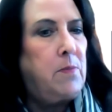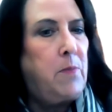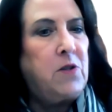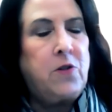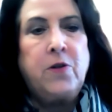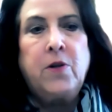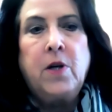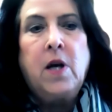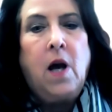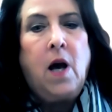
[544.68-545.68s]
Spencer,
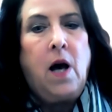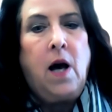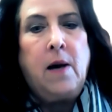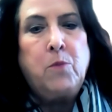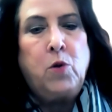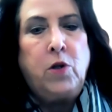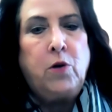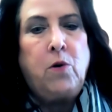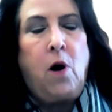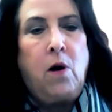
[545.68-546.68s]

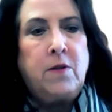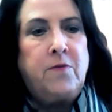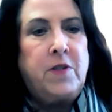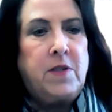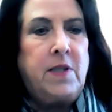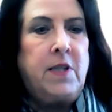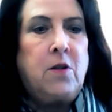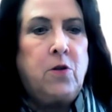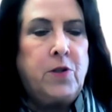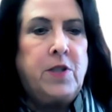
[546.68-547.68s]
all of the city
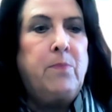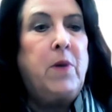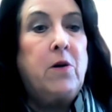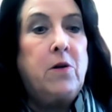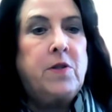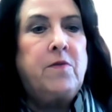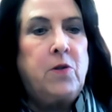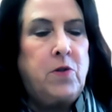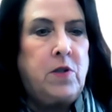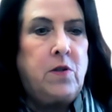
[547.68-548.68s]
clerks and mayors of
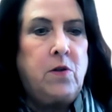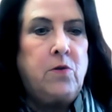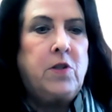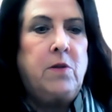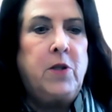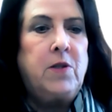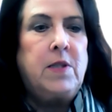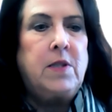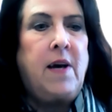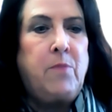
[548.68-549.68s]
those
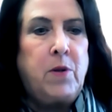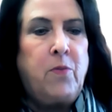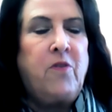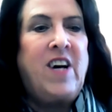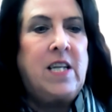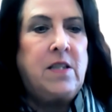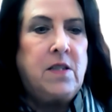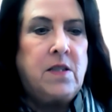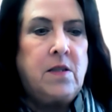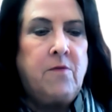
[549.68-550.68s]
communities have been provided
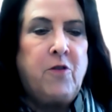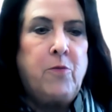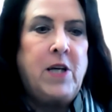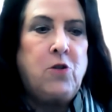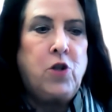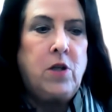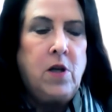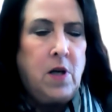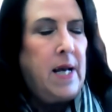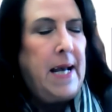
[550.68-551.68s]
this information,
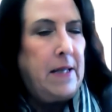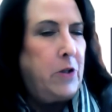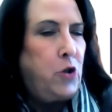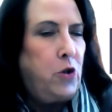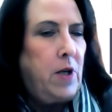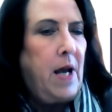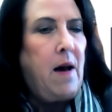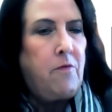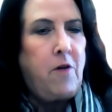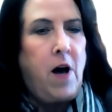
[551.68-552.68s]
and they should
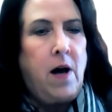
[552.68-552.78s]
have